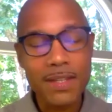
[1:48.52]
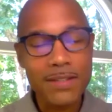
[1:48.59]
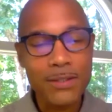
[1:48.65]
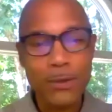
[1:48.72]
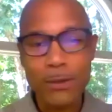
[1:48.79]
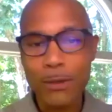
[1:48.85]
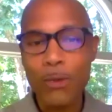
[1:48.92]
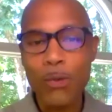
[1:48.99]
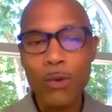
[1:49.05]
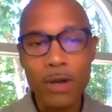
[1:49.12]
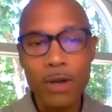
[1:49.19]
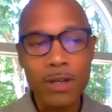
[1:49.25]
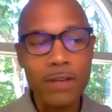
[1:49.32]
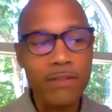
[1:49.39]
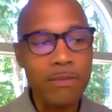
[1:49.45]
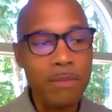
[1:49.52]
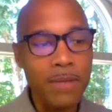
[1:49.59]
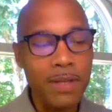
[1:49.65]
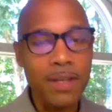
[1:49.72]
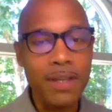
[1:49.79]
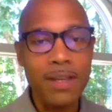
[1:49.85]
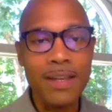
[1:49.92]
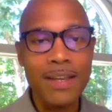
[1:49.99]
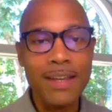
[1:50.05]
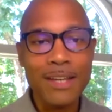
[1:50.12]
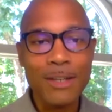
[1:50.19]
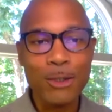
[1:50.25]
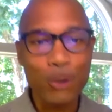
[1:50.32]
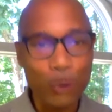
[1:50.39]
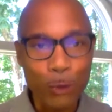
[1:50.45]
certainly one of many
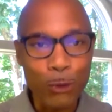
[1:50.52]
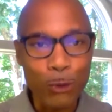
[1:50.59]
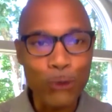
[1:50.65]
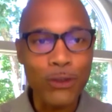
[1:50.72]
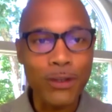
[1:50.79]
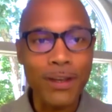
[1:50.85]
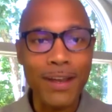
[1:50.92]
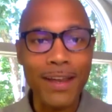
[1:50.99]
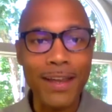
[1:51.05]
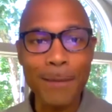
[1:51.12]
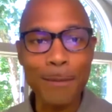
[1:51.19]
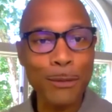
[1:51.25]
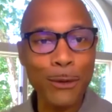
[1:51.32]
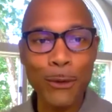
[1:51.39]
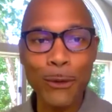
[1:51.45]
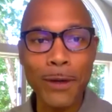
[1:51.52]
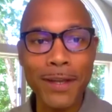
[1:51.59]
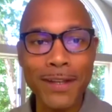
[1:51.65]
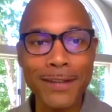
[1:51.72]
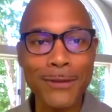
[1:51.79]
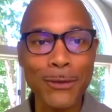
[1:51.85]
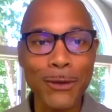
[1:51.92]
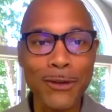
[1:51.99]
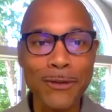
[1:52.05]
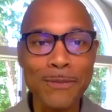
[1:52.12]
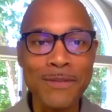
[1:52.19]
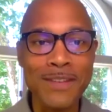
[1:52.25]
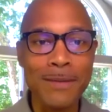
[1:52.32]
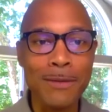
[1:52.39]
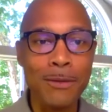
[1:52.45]
tools that I employ to sort of
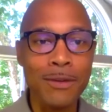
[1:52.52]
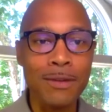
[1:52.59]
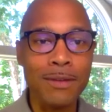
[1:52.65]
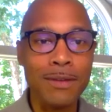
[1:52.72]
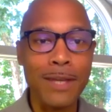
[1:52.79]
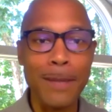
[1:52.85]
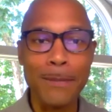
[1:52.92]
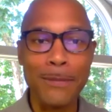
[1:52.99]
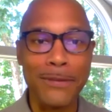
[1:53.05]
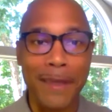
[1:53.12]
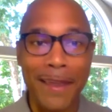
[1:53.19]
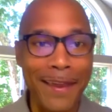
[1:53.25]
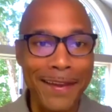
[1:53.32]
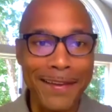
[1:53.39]
keep saying,